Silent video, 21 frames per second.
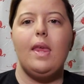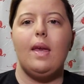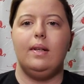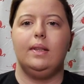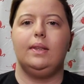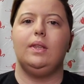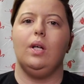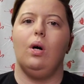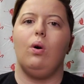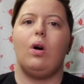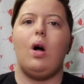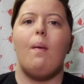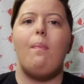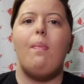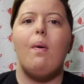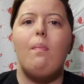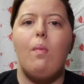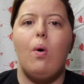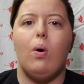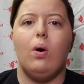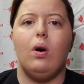So a
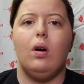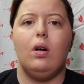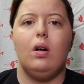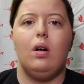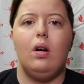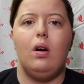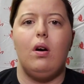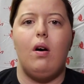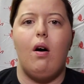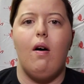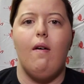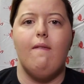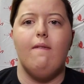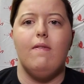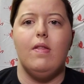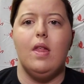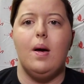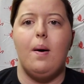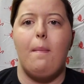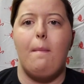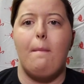couple more of
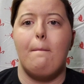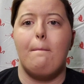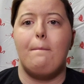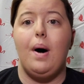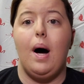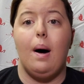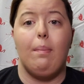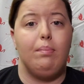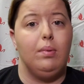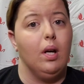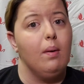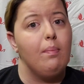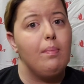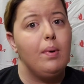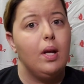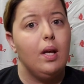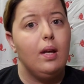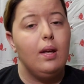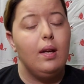them popped up,